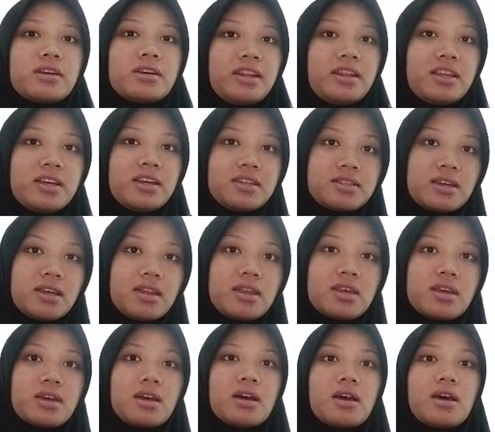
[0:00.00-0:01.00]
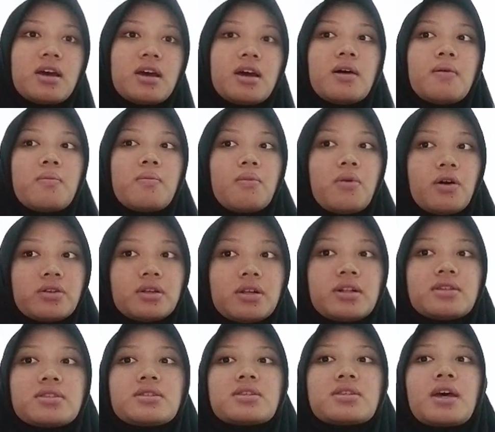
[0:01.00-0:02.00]
models and
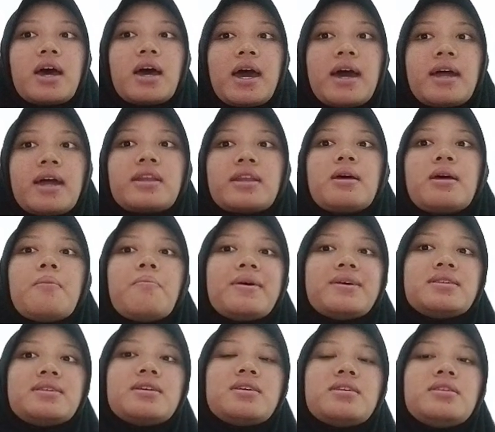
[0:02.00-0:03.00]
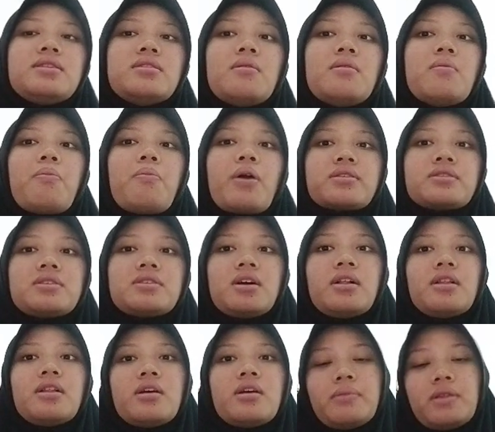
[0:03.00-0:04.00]
emphasizing the practical implication of
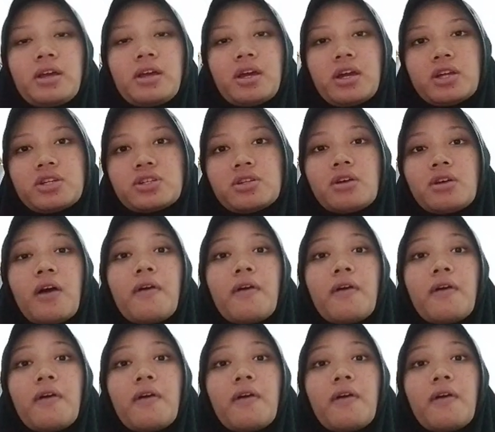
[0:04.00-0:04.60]
cognitive